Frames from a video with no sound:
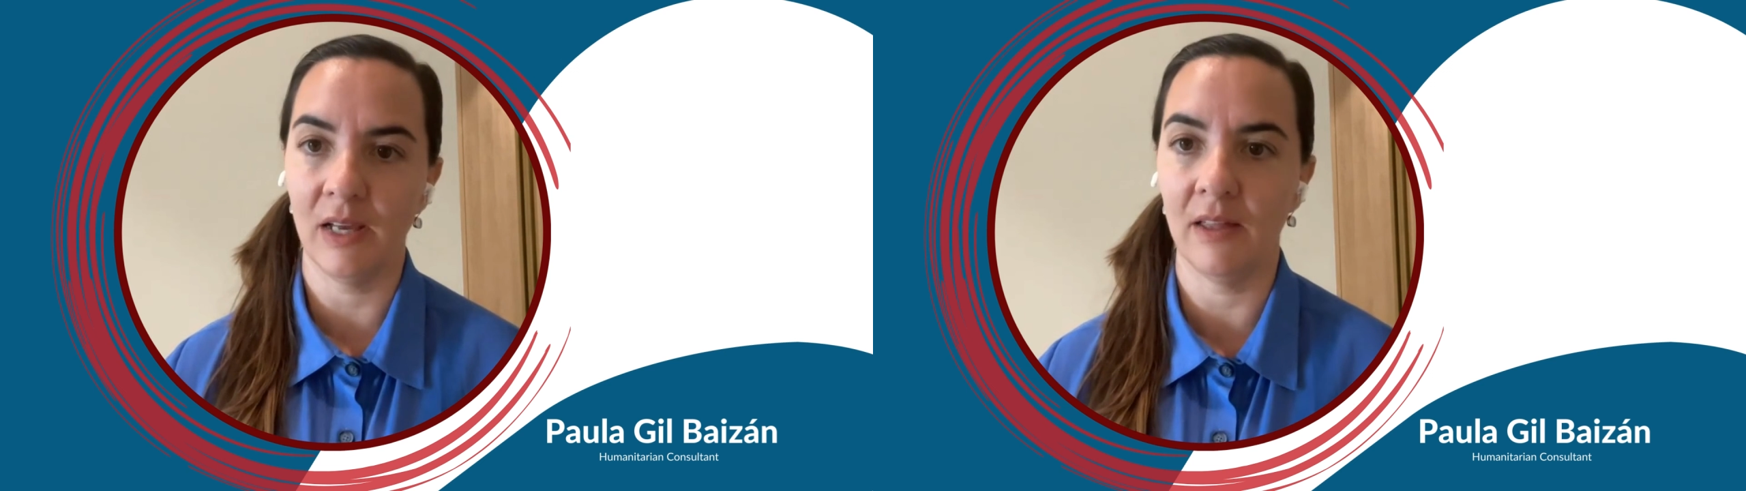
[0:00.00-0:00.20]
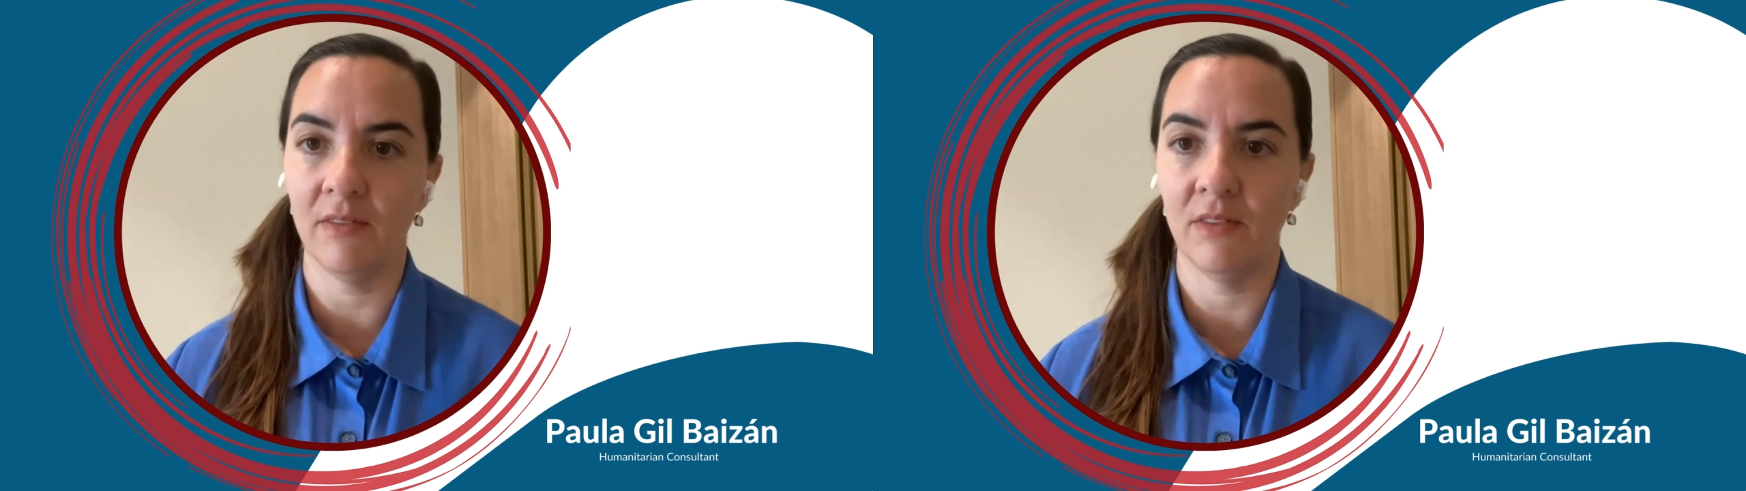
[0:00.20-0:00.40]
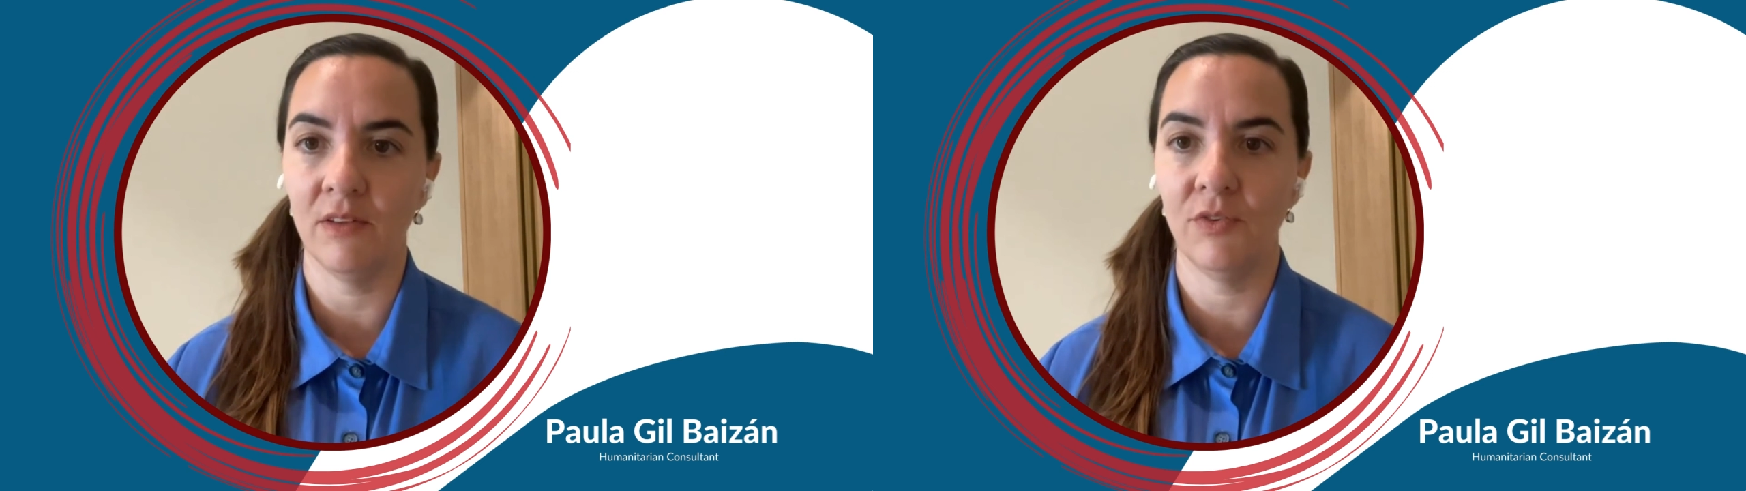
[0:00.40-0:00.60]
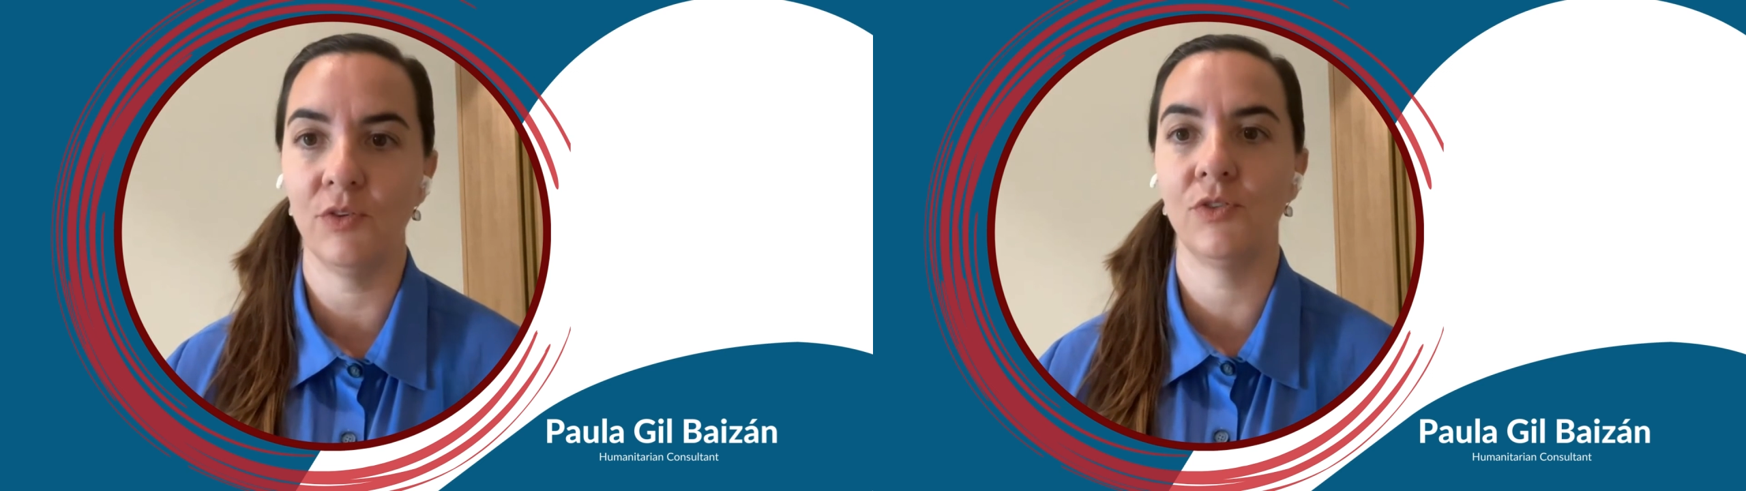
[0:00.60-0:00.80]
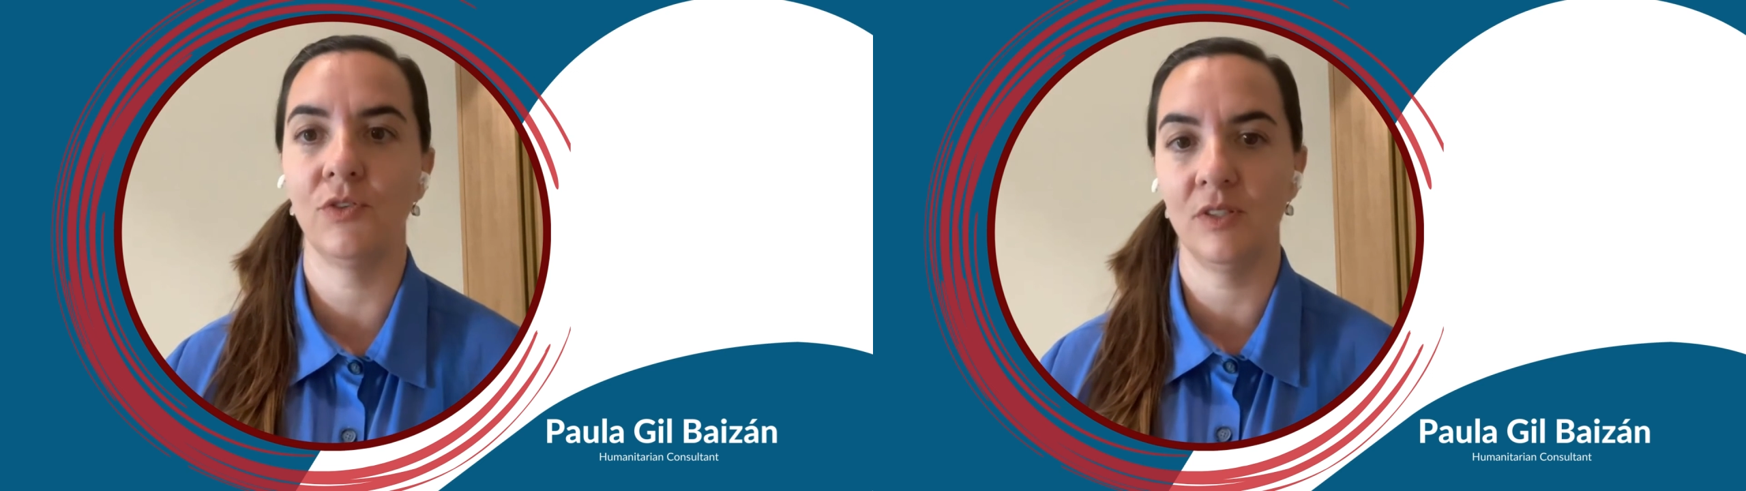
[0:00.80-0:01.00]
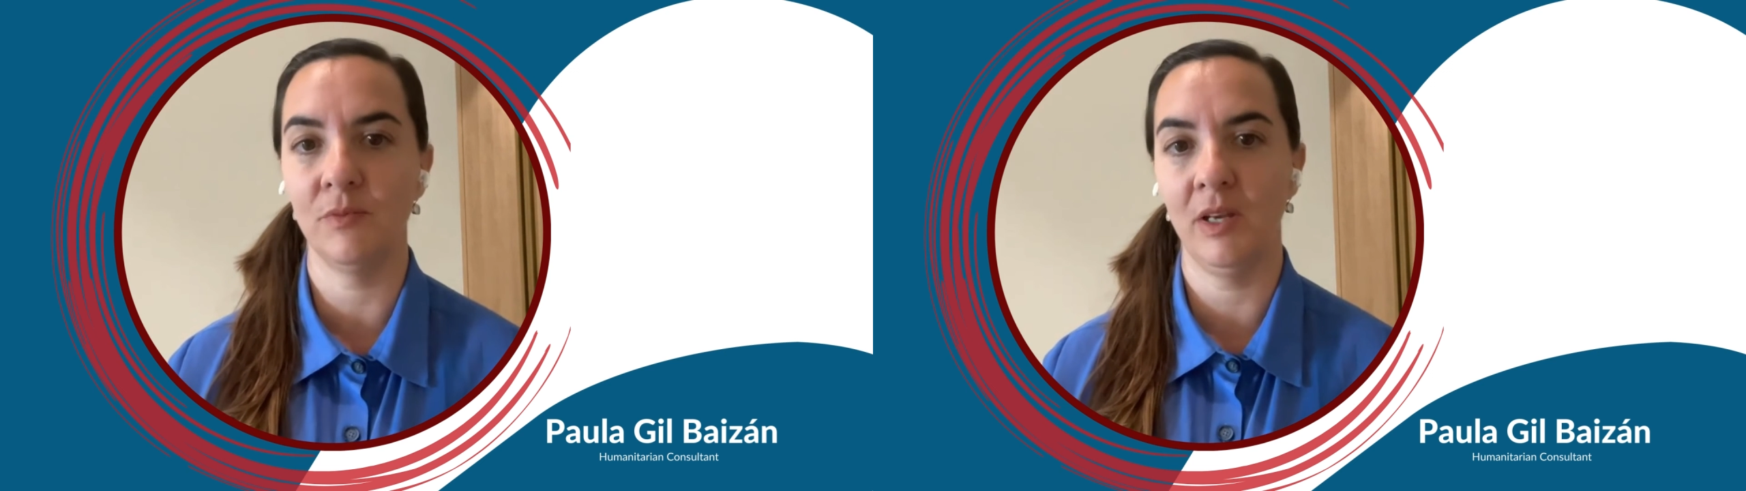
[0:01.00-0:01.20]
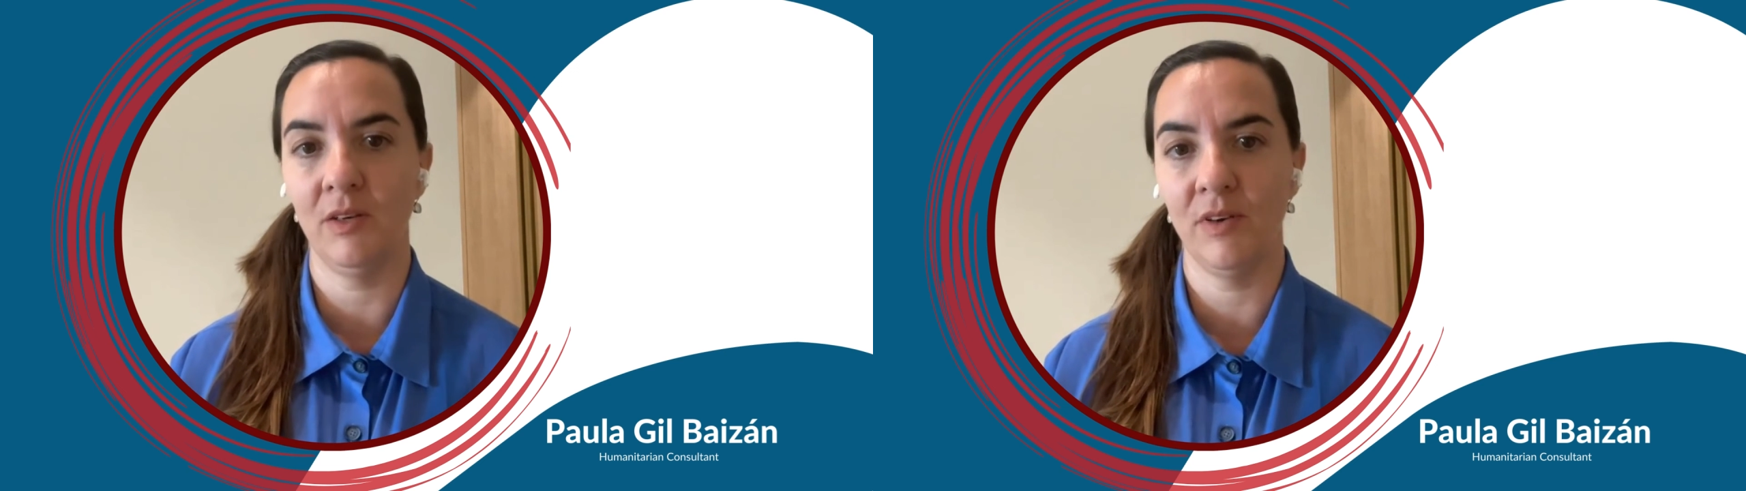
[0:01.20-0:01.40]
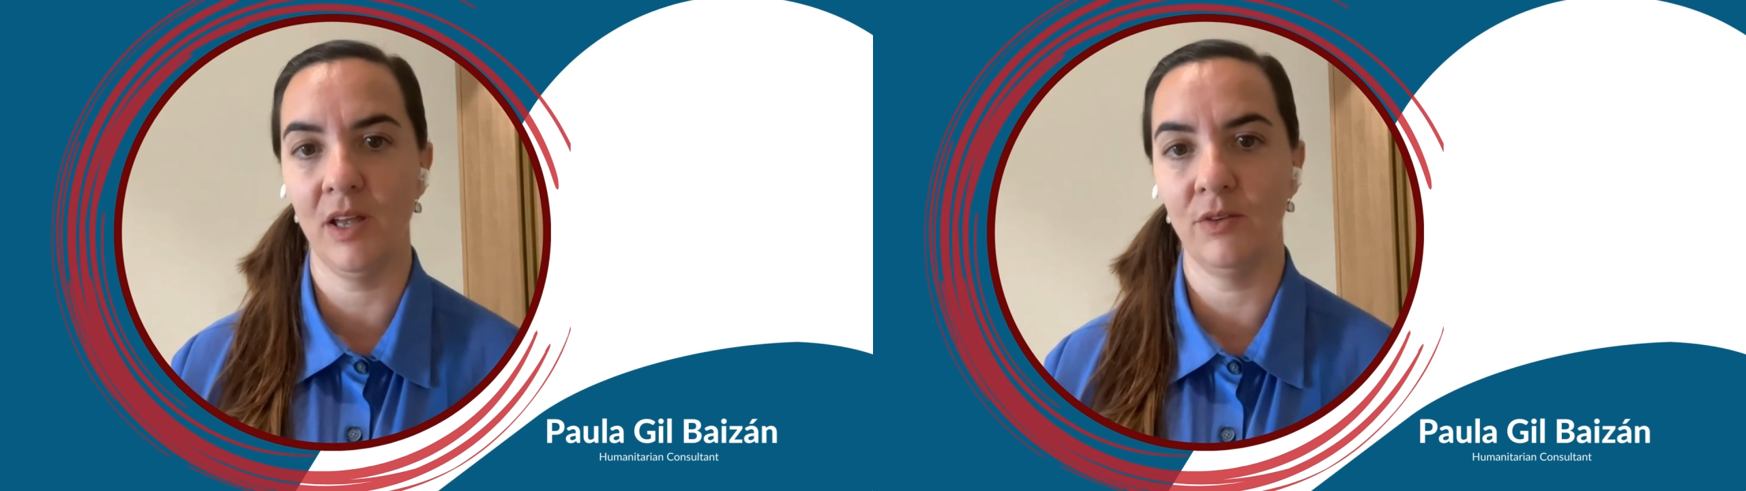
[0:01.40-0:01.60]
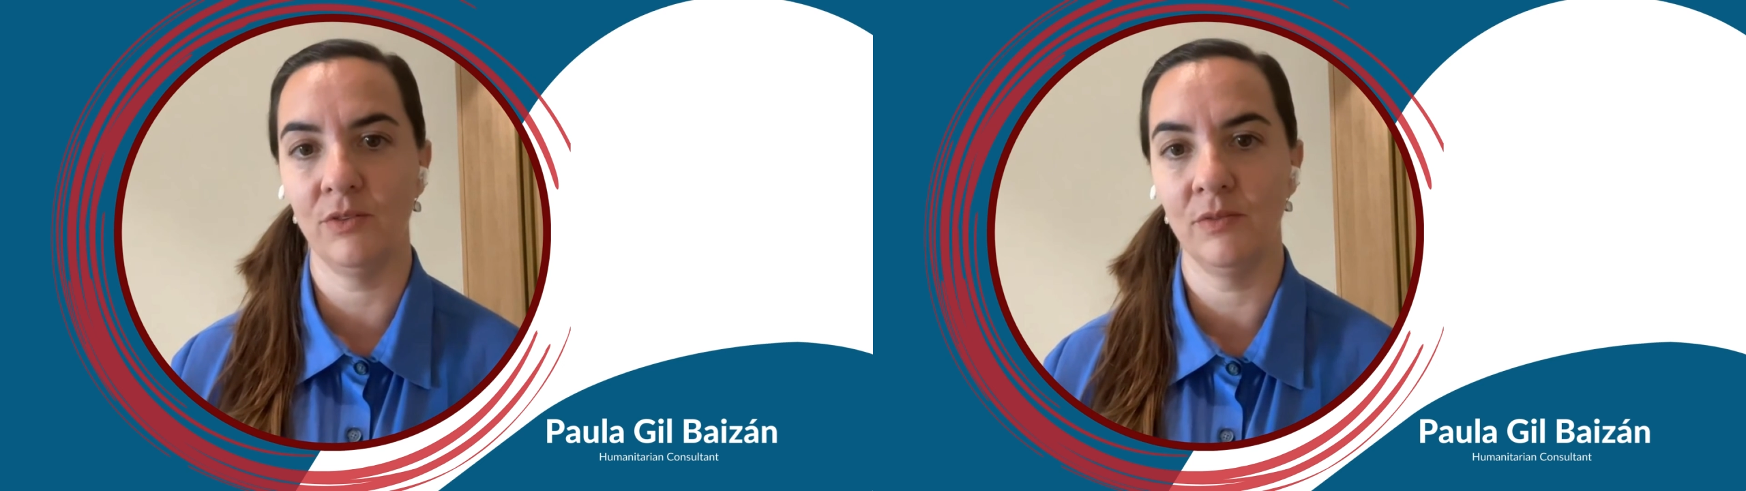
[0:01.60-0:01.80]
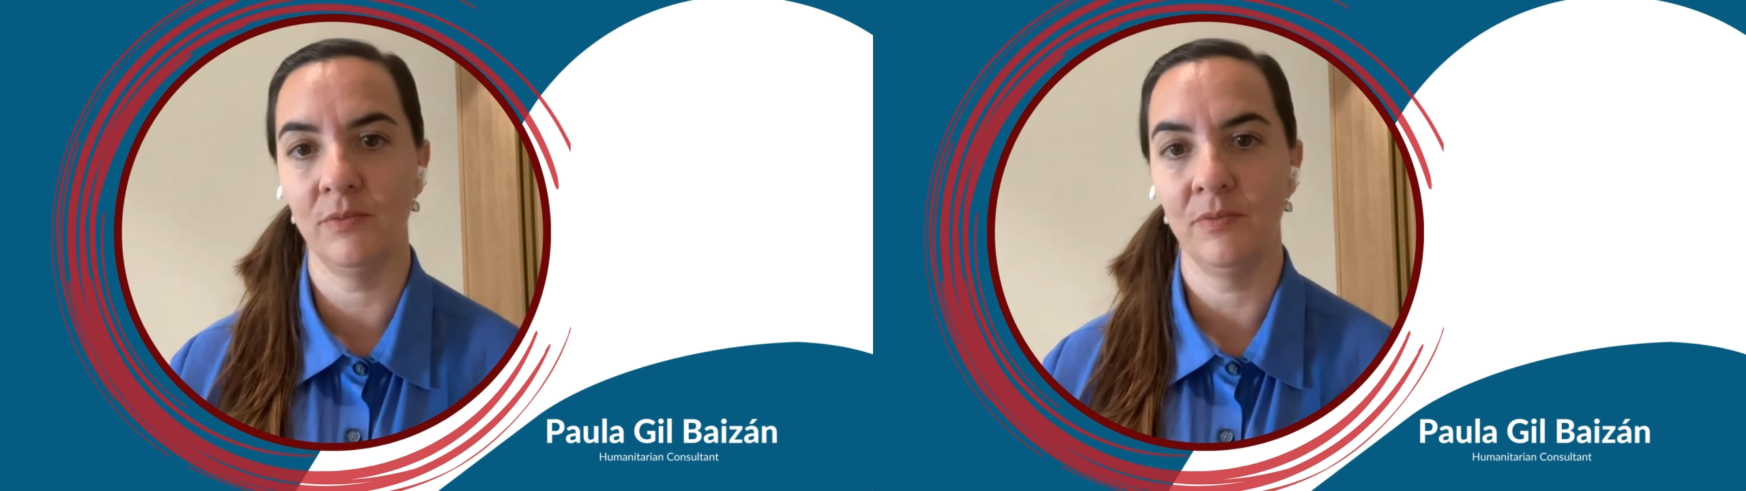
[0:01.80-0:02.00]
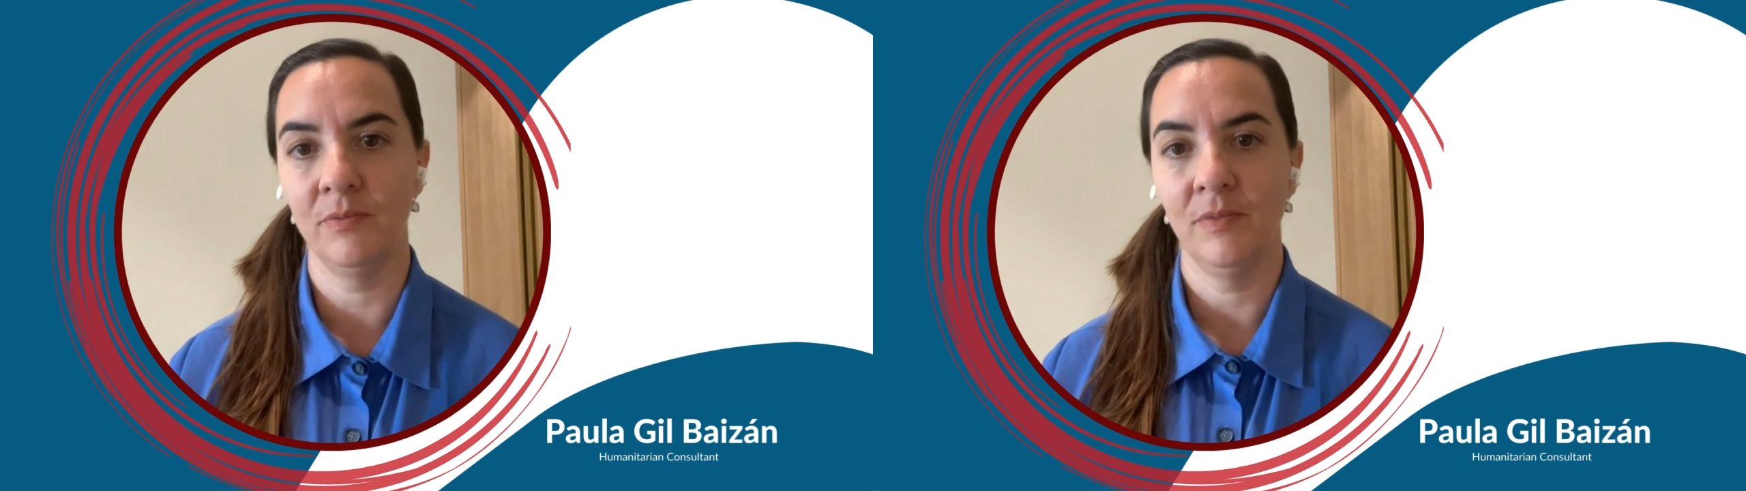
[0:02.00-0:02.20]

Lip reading: and the future is made of nows.